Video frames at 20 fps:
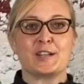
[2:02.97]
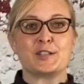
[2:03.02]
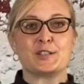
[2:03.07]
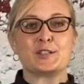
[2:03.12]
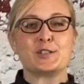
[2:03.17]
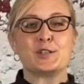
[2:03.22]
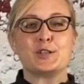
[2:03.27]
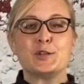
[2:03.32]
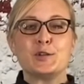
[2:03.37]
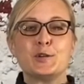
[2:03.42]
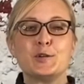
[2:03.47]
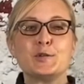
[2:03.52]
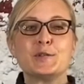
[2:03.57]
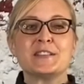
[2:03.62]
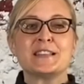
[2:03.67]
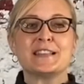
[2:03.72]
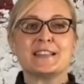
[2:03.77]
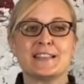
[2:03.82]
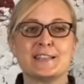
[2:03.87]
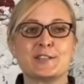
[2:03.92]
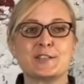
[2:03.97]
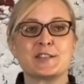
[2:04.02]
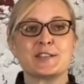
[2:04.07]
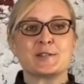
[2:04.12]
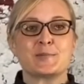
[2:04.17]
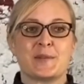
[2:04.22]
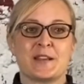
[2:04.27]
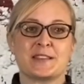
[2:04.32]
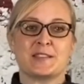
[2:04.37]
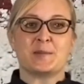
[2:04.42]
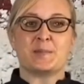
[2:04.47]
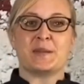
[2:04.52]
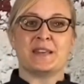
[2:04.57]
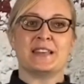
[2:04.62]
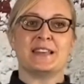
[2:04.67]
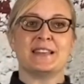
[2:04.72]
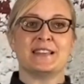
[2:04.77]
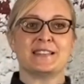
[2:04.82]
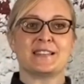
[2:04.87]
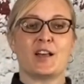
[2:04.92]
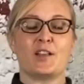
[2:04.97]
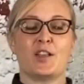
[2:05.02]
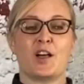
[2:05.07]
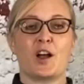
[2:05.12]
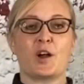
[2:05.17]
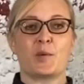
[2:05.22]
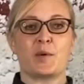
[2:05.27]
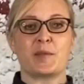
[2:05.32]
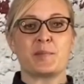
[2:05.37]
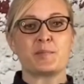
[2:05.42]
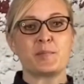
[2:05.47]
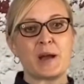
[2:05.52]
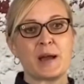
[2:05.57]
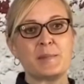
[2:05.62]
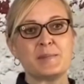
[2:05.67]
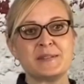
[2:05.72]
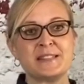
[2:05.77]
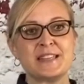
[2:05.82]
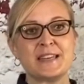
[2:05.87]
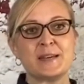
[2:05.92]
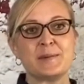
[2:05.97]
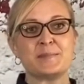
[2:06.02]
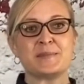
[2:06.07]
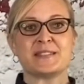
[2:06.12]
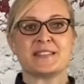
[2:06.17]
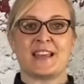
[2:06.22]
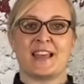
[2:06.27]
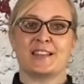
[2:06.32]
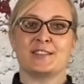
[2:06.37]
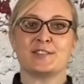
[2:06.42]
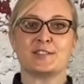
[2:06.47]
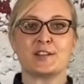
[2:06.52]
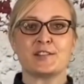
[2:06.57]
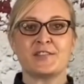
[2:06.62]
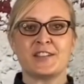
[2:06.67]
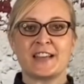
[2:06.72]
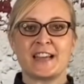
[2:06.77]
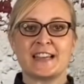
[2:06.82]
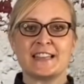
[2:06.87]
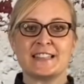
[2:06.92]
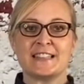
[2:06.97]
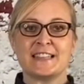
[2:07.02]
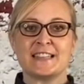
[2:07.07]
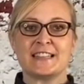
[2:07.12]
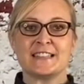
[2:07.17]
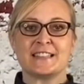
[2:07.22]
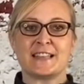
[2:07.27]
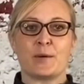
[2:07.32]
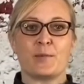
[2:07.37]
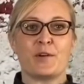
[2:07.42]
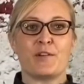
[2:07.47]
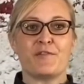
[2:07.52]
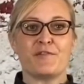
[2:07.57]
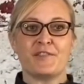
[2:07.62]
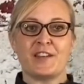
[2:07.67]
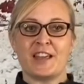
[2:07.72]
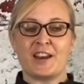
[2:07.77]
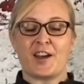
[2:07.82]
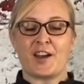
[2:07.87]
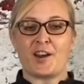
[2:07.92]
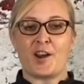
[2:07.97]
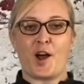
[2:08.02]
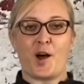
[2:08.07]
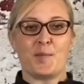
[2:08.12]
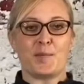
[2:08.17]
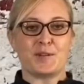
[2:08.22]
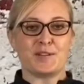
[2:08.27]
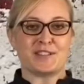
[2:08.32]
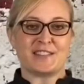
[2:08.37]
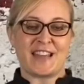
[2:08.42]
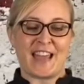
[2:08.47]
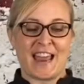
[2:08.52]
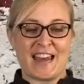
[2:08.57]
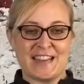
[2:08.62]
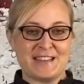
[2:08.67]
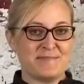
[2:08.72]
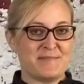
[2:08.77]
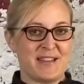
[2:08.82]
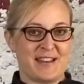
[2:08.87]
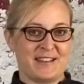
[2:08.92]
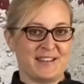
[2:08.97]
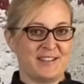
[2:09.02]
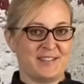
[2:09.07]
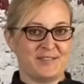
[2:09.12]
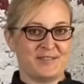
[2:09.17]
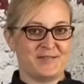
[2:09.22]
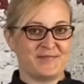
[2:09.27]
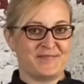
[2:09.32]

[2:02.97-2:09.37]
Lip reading: 2 delicious recipes along with prep tips and serving ideas that will fit on almost any menu.